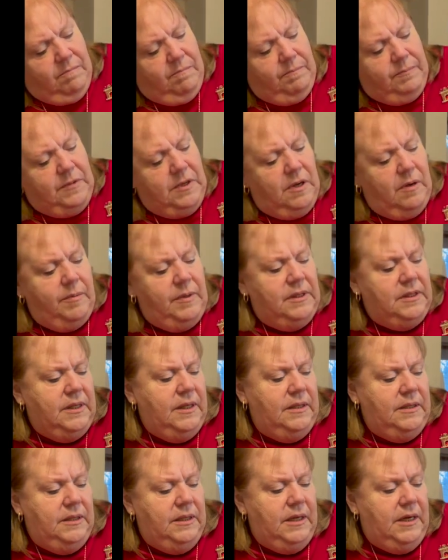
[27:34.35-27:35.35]
Tommy
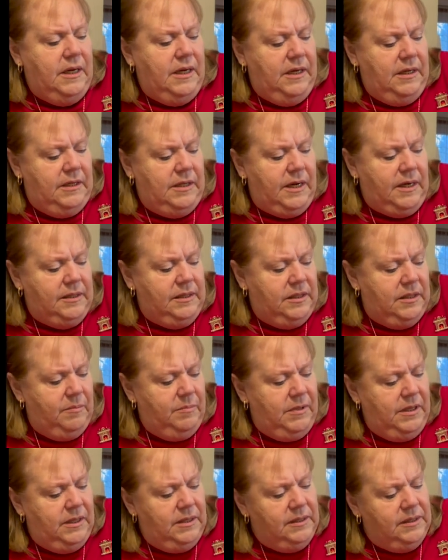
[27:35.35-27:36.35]
said today, texted
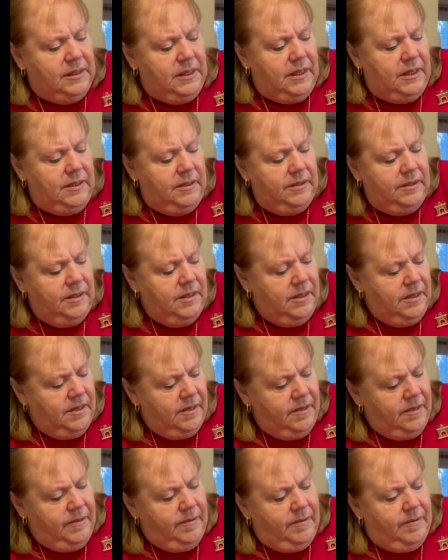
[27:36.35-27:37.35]
me and said,
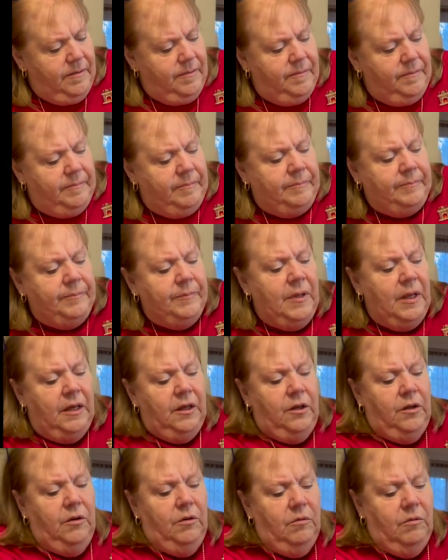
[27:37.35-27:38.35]

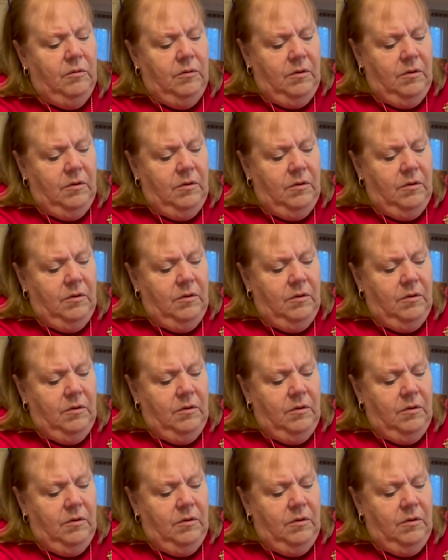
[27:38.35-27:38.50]
thank you.